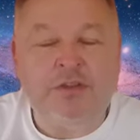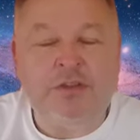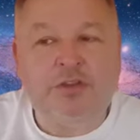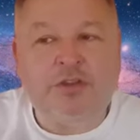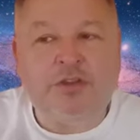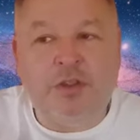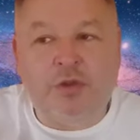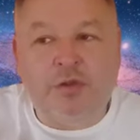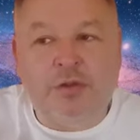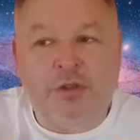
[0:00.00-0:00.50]

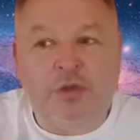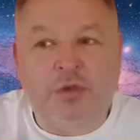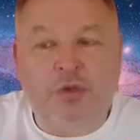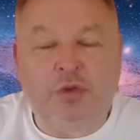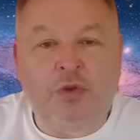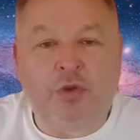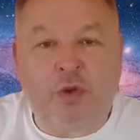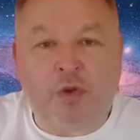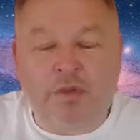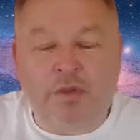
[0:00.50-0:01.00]
So you're
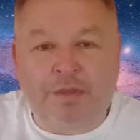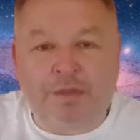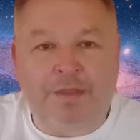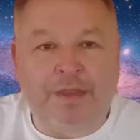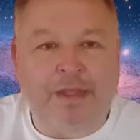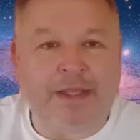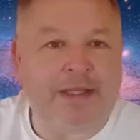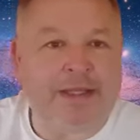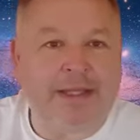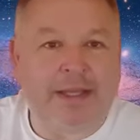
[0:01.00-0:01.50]
not
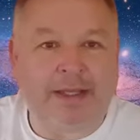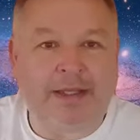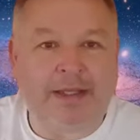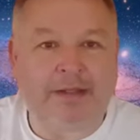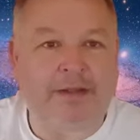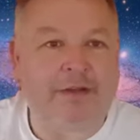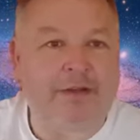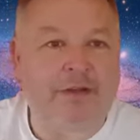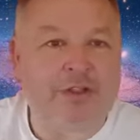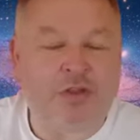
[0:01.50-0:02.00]

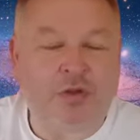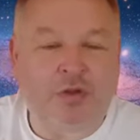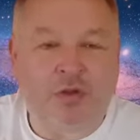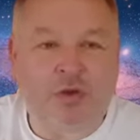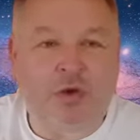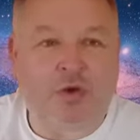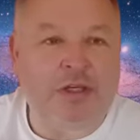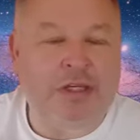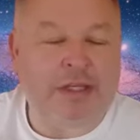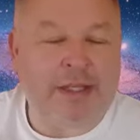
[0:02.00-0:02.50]
thinking, you're
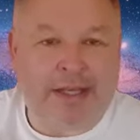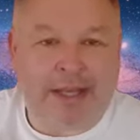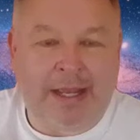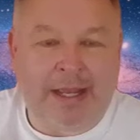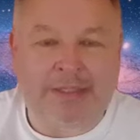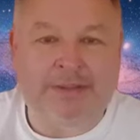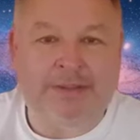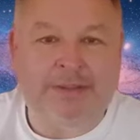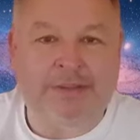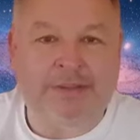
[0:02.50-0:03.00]
not
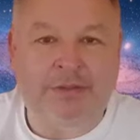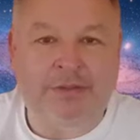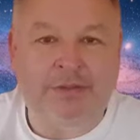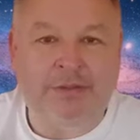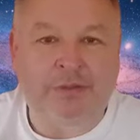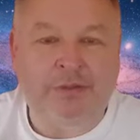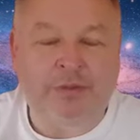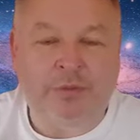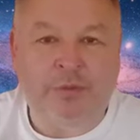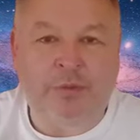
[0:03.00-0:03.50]
connected
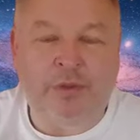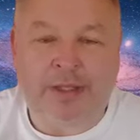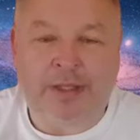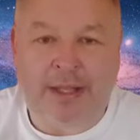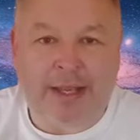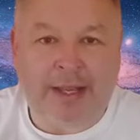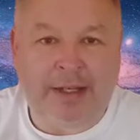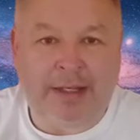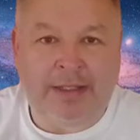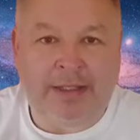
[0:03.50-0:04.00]
with
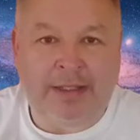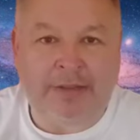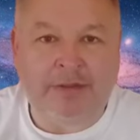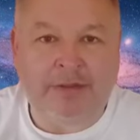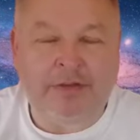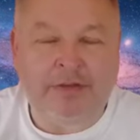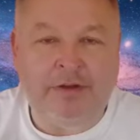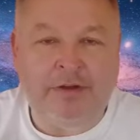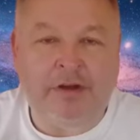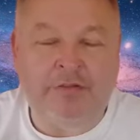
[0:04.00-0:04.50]
any
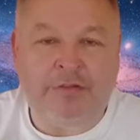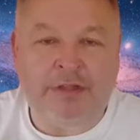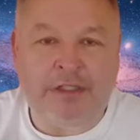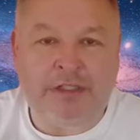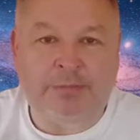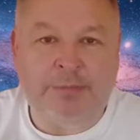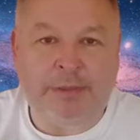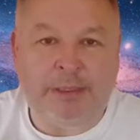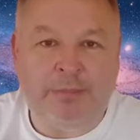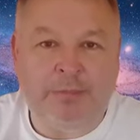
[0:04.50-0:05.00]
of
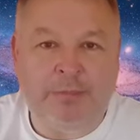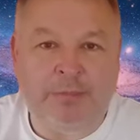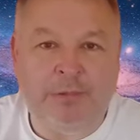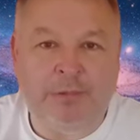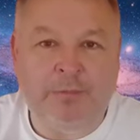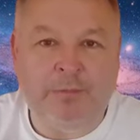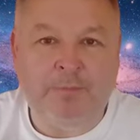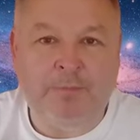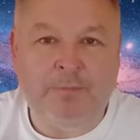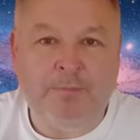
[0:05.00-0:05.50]
these people.